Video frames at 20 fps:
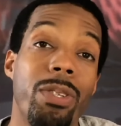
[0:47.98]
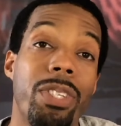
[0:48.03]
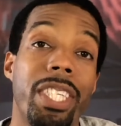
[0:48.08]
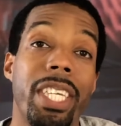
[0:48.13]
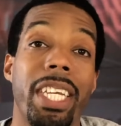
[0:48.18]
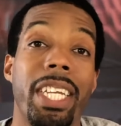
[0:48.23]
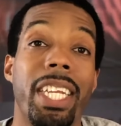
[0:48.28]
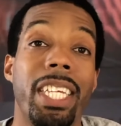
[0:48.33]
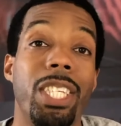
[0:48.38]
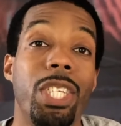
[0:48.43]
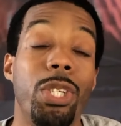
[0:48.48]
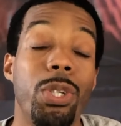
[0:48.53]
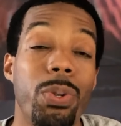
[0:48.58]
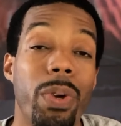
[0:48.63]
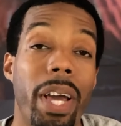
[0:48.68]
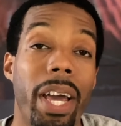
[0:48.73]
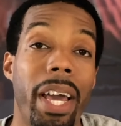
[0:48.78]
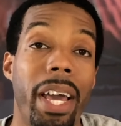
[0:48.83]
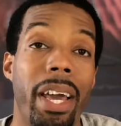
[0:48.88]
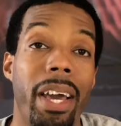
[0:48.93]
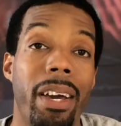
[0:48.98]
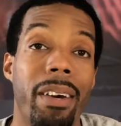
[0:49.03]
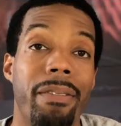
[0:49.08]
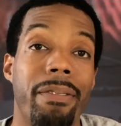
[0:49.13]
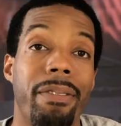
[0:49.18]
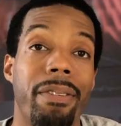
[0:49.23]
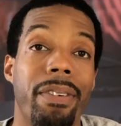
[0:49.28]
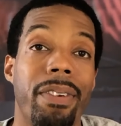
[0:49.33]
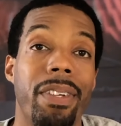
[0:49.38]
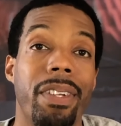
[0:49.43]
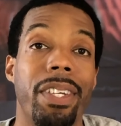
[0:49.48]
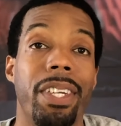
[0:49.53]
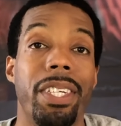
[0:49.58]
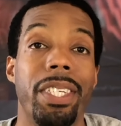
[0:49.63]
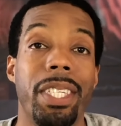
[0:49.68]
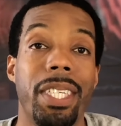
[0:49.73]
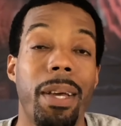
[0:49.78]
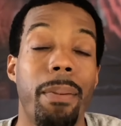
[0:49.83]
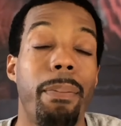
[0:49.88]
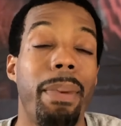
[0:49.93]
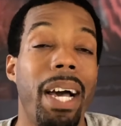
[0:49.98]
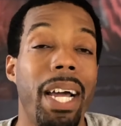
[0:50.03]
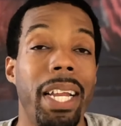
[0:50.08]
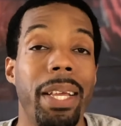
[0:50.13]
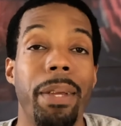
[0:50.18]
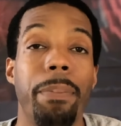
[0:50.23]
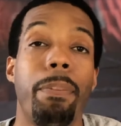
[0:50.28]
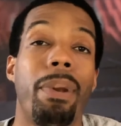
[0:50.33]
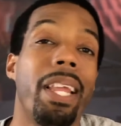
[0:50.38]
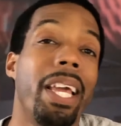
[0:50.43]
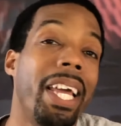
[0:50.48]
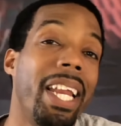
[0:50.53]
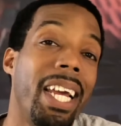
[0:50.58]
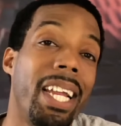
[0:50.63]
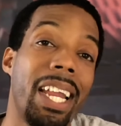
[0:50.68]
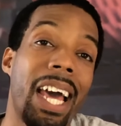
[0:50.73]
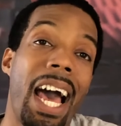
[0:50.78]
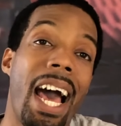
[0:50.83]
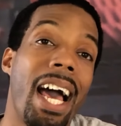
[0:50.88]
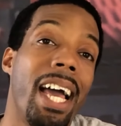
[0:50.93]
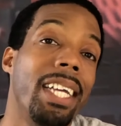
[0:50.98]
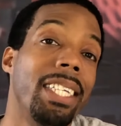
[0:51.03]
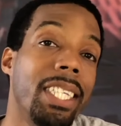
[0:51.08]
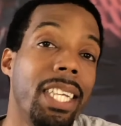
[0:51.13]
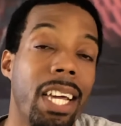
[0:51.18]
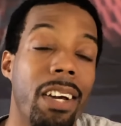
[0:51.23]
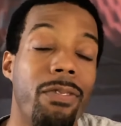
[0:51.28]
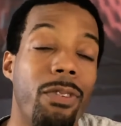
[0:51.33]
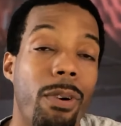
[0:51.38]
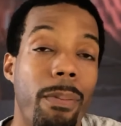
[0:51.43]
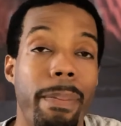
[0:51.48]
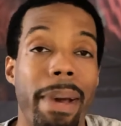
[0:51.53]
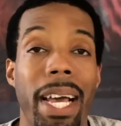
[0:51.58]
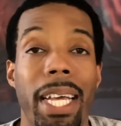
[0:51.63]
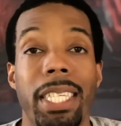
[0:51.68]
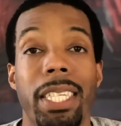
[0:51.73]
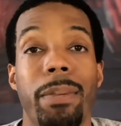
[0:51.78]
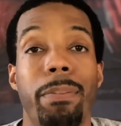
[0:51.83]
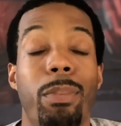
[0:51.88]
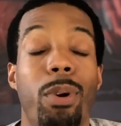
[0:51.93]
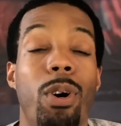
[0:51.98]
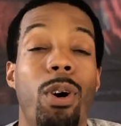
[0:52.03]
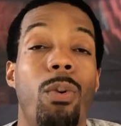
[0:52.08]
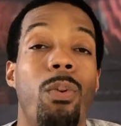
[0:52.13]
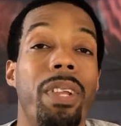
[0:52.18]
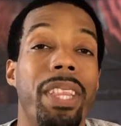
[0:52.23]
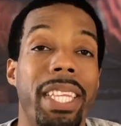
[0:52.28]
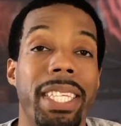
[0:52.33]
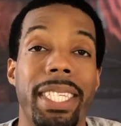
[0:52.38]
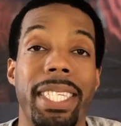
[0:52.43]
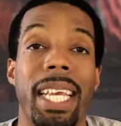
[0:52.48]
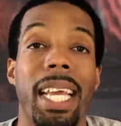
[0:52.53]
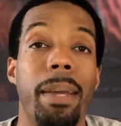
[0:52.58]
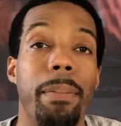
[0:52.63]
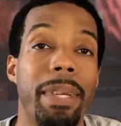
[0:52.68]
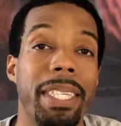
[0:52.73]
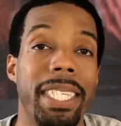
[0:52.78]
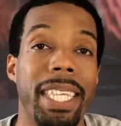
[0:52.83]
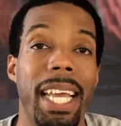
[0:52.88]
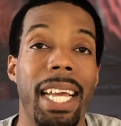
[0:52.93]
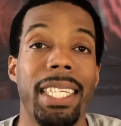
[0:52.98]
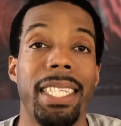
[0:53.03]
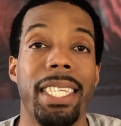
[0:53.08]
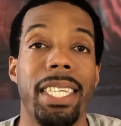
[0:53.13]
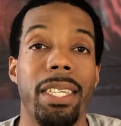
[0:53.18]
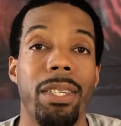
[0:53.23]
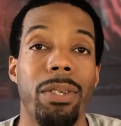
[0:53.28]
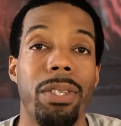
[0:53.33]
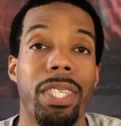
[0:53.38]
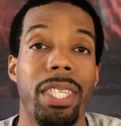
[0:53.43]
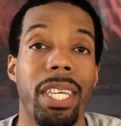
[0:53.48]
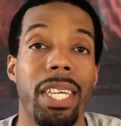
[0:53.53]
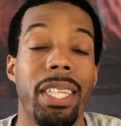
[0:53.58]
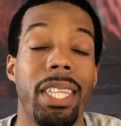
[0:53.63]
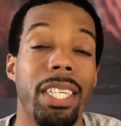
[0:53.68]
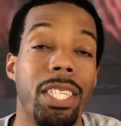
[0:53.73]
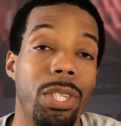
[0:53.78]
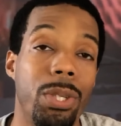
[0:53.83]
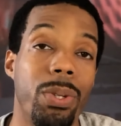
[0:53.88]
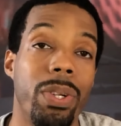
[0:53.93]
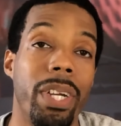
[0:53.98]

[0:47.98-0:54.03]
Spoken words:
set that you have, there's somebody playing at the highest level of basketball with the same exact skill set that you